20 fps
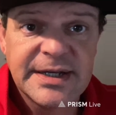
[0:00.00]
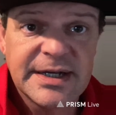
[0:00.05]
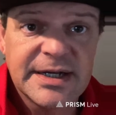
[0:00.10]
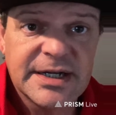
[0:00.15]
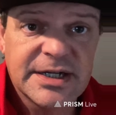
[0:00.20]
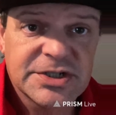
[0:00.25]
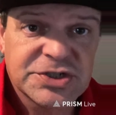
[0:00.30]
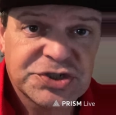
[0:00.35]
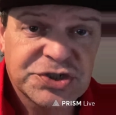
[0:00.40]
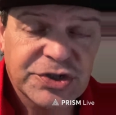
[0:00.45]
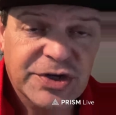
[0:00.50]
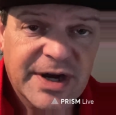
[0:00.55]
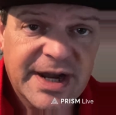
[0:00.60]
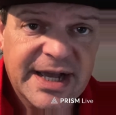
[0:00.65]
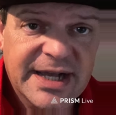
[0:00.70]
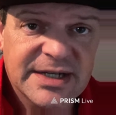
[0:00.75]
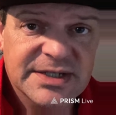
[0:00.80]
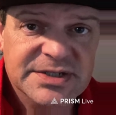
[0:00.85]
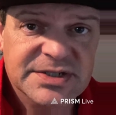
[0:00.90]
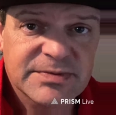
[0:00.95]
Sugar
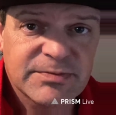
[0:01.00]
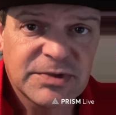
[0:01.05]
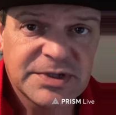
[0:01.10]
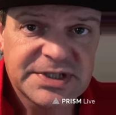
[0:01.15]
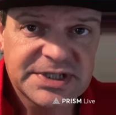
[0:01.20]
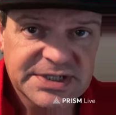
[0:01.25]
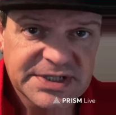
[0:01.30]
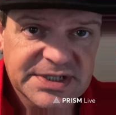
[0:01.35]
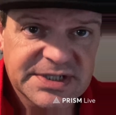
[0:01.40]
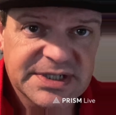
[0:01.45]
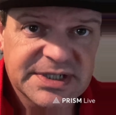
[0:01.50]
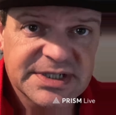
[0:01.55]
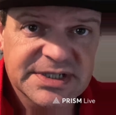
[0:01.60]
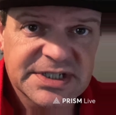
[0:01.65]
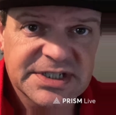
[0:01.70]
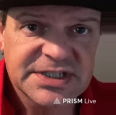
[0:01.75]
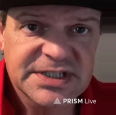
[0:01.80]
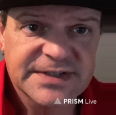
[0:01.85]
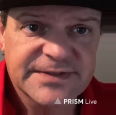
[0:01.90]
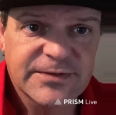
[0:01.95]
House, what this
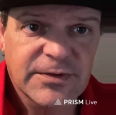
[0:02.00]
is